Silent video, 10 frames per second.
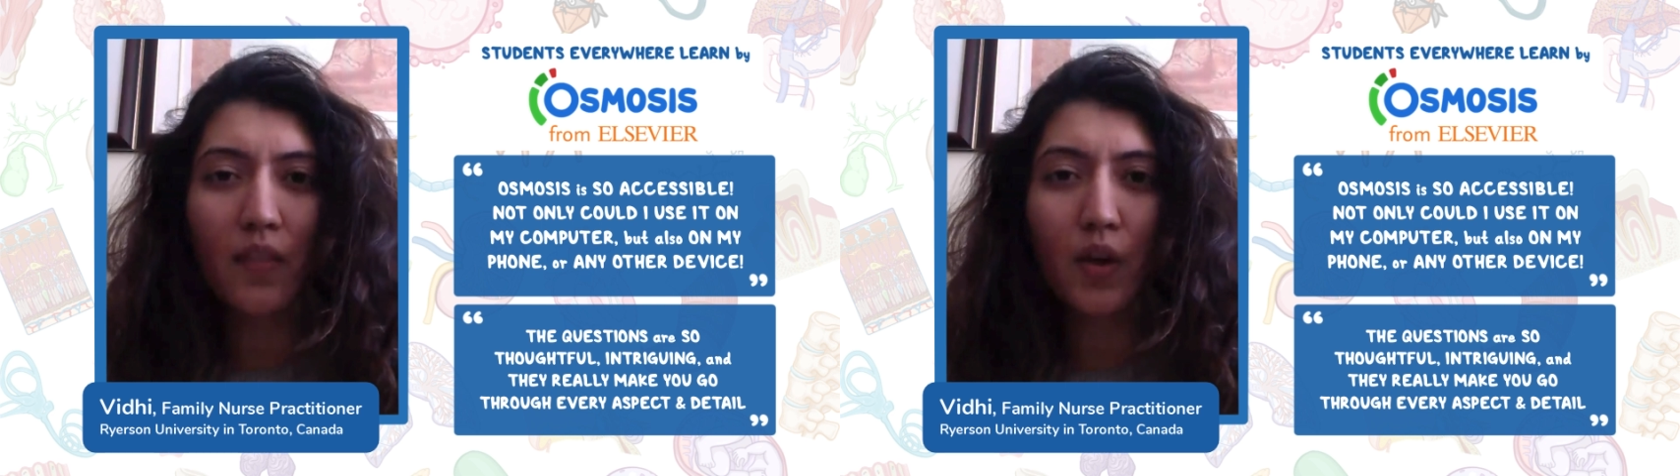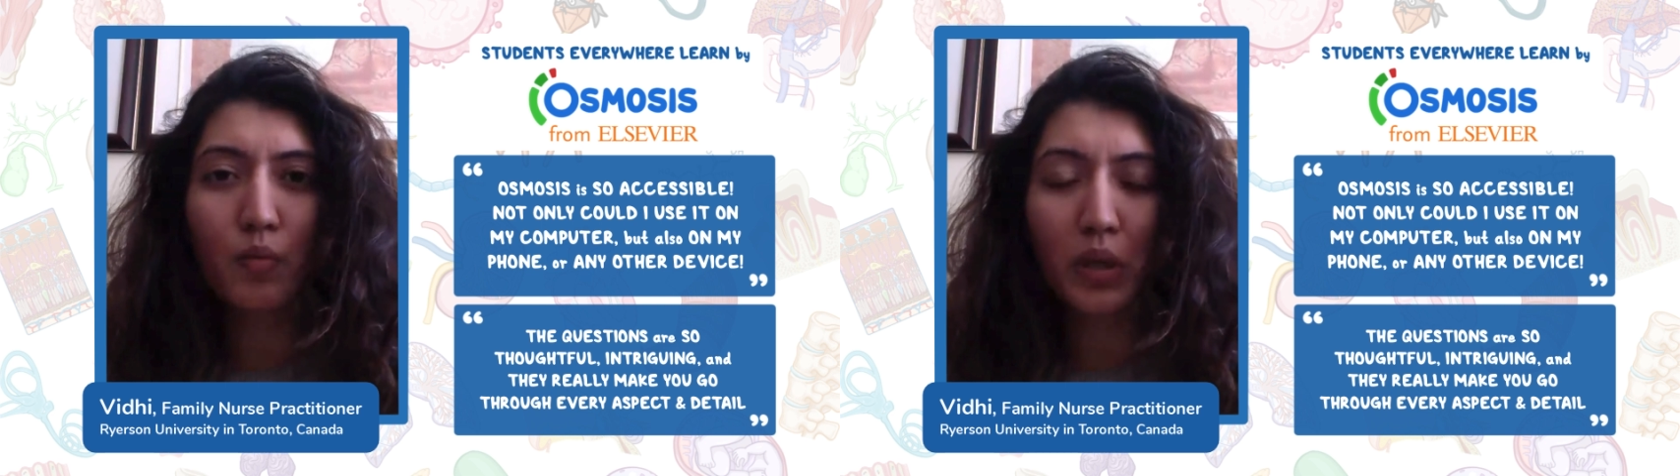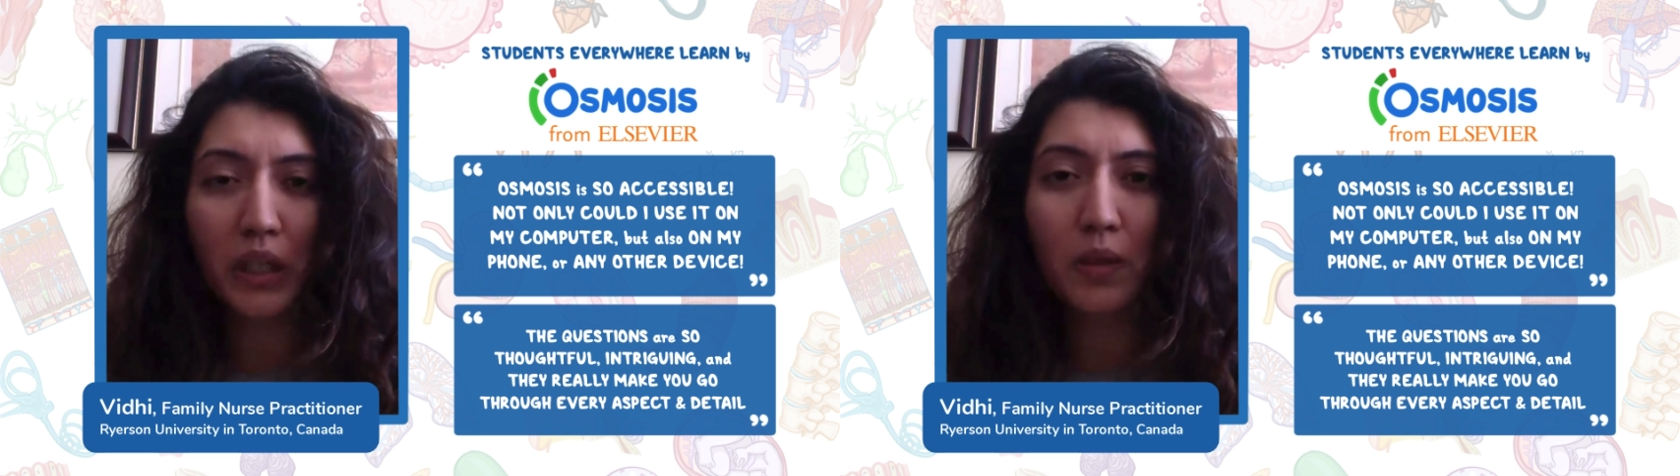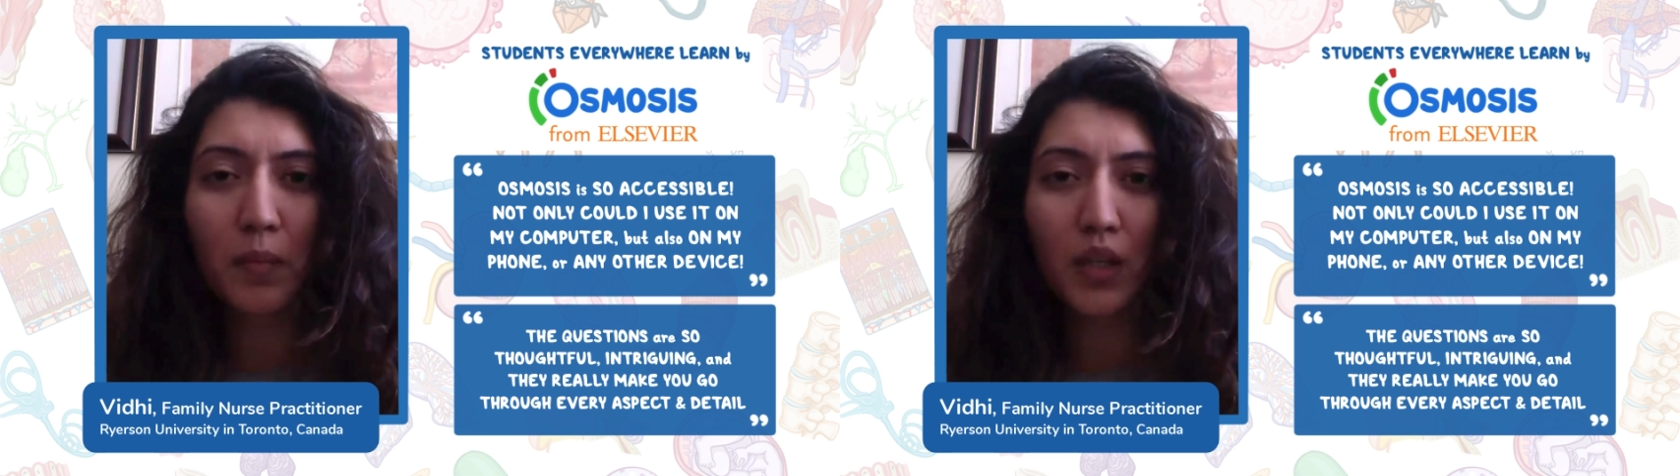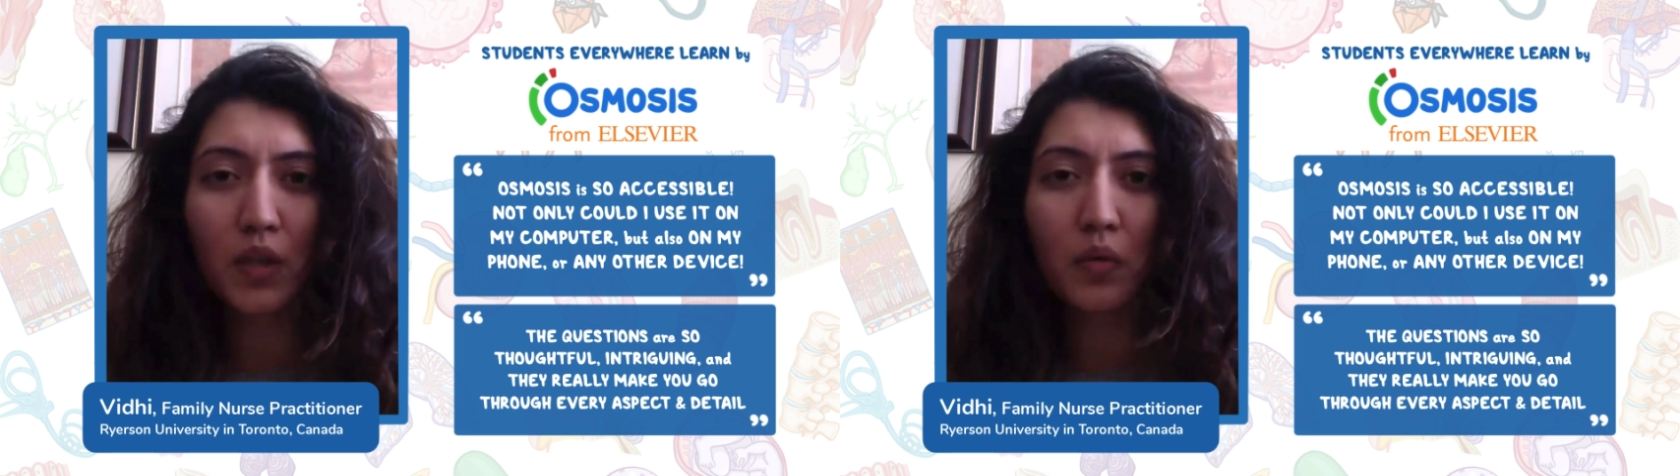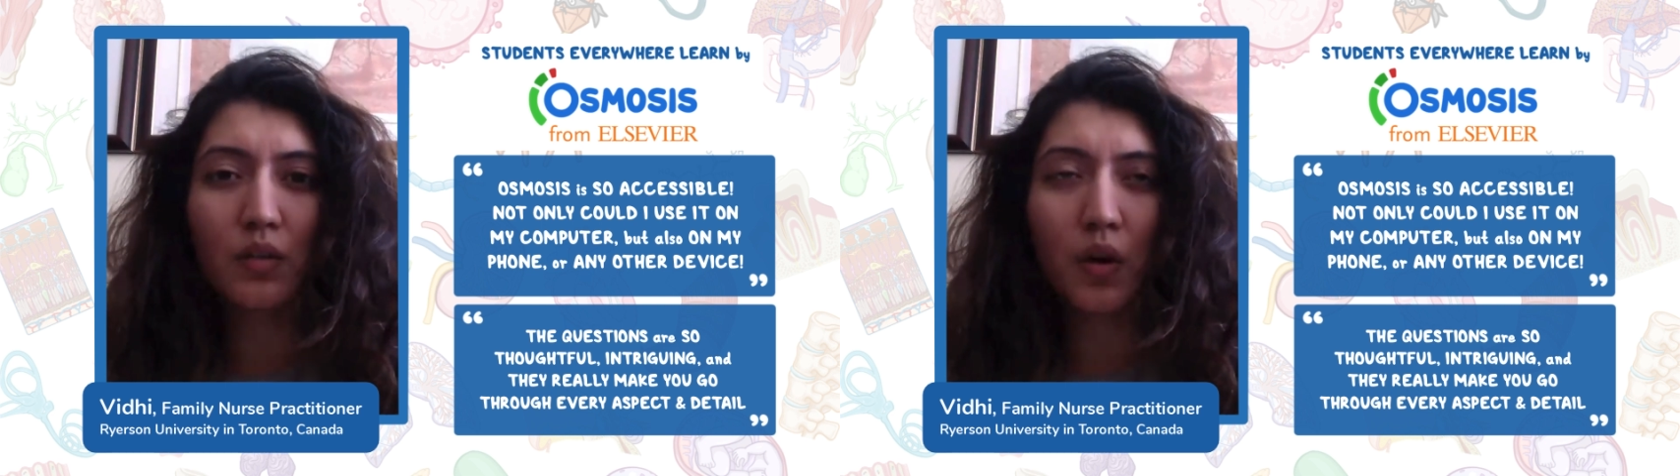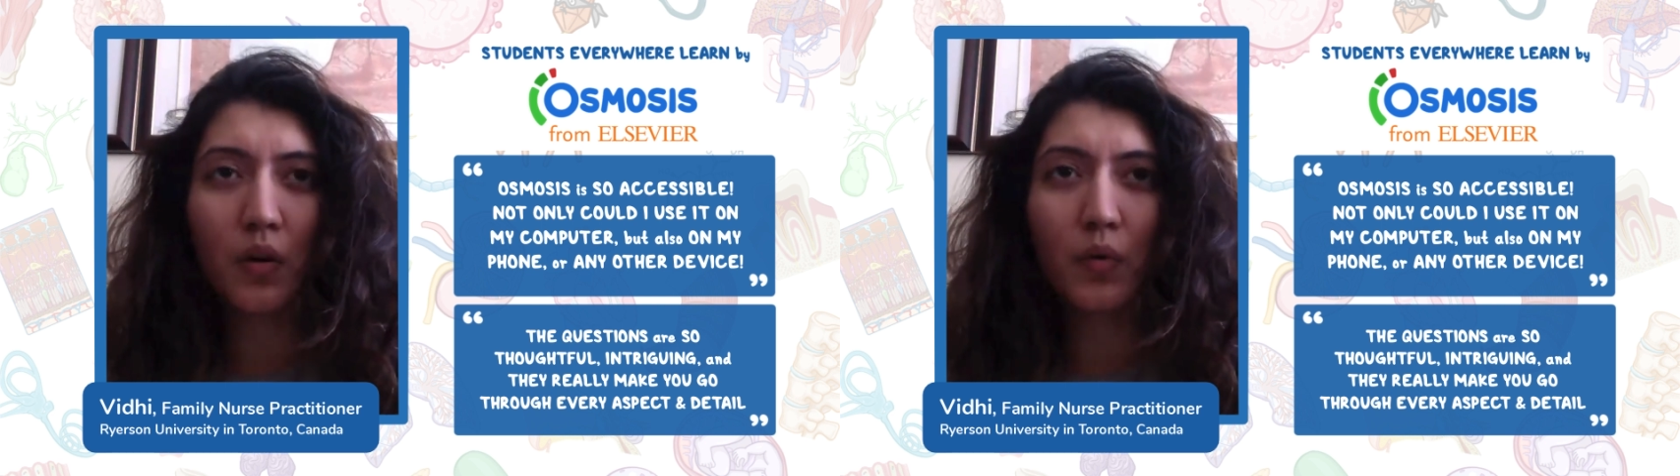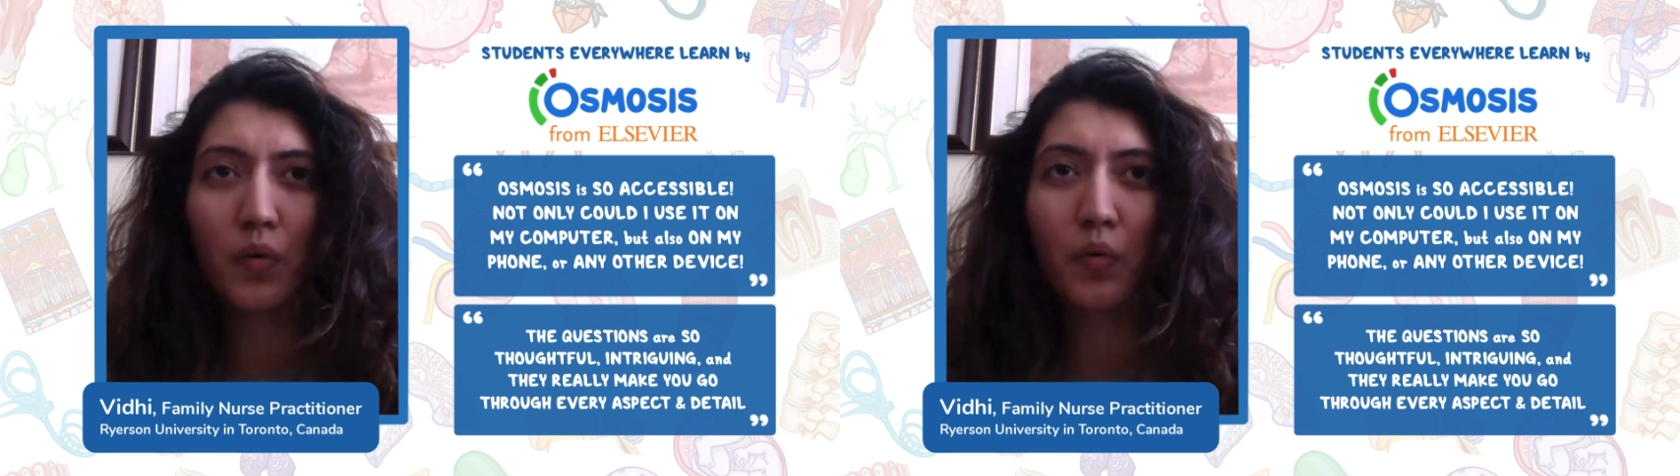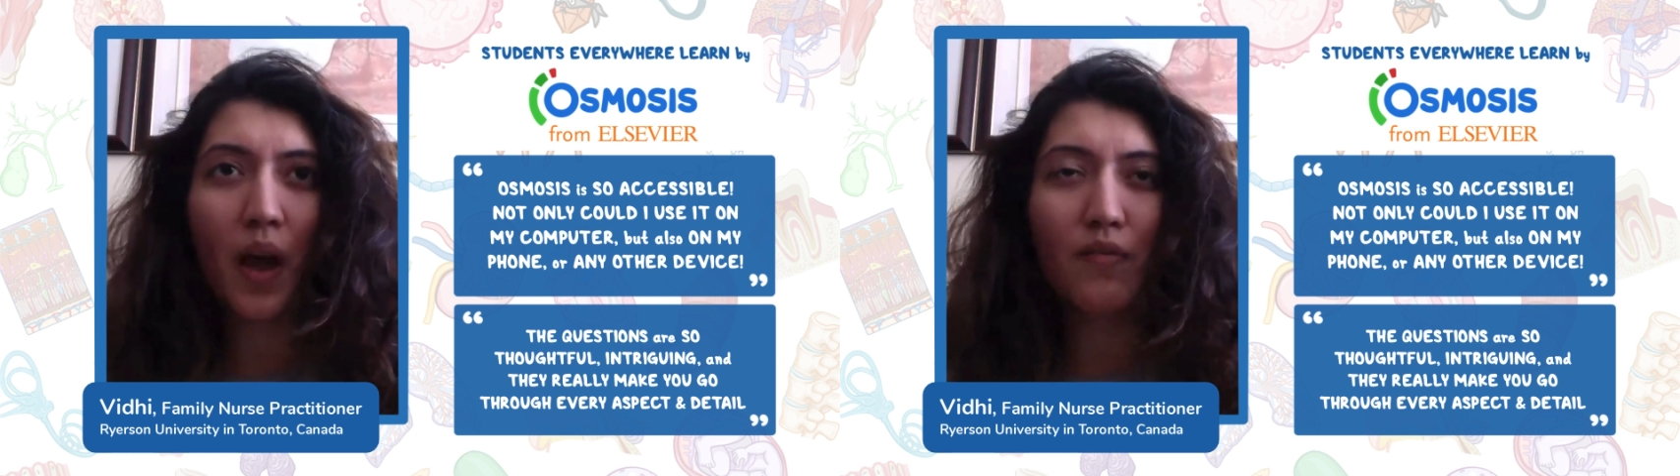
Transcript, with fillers: and they really make you go through